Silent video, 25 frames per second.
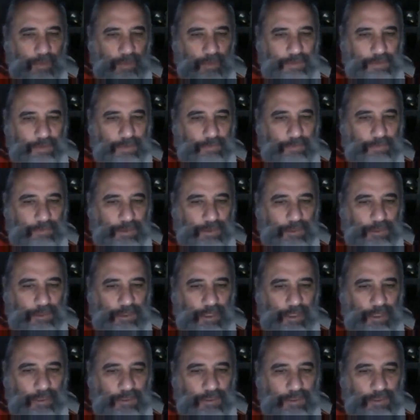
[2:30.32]
17
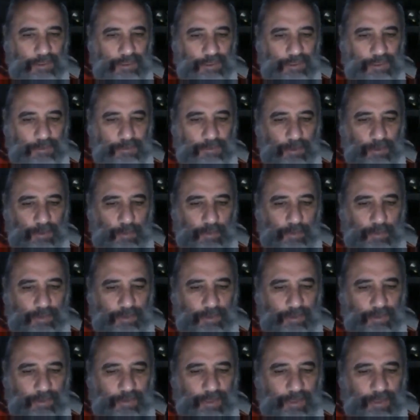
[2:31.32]
charges, and she was
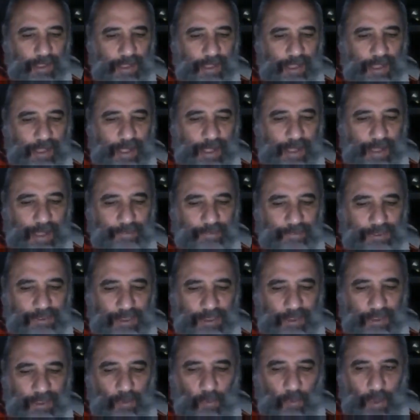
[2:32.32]
acquitted on every
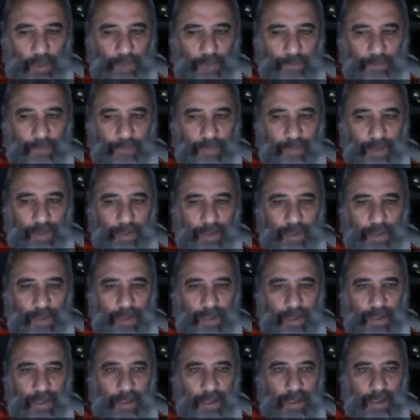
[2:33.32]
single one.
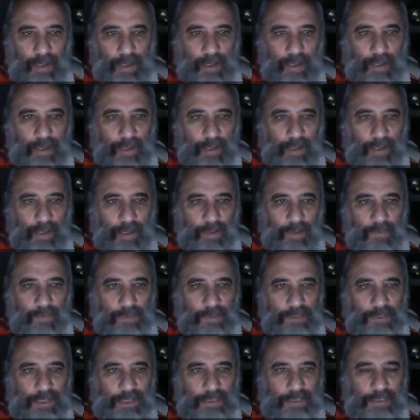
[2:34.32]

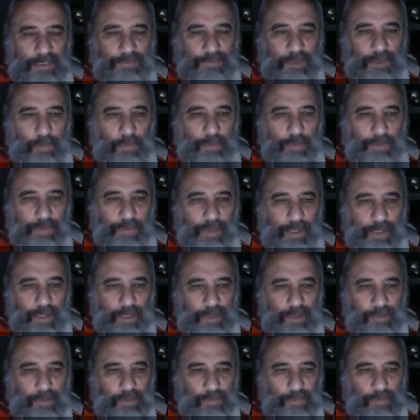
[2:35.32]
There's an interview with
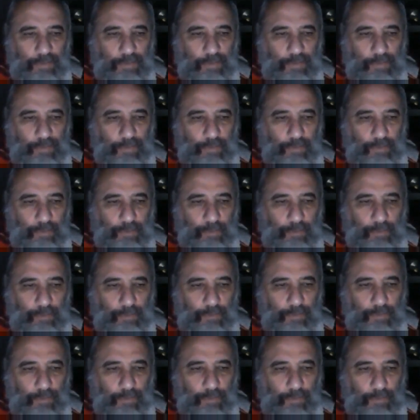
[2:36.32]
her
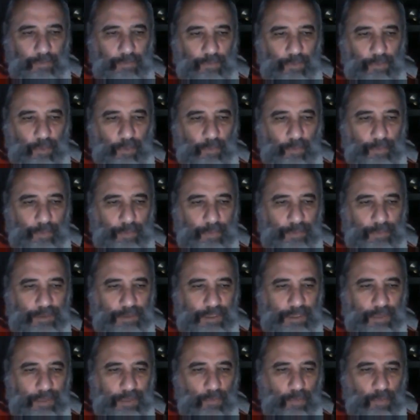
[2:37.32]
for
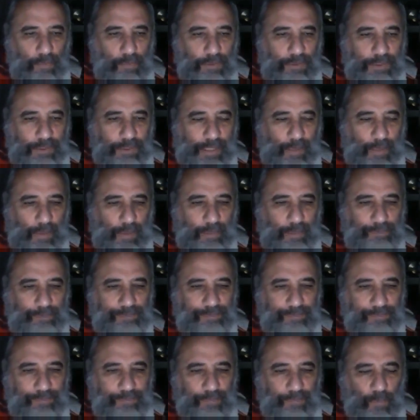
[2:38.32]
BBC Women's Hour.
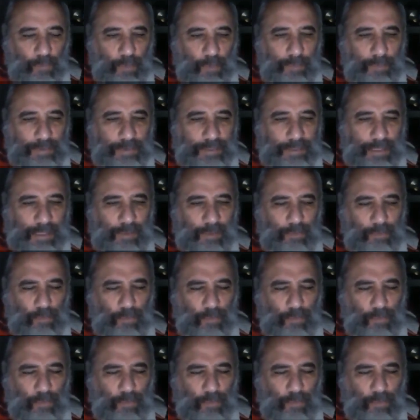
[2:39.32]
Women's Hour? I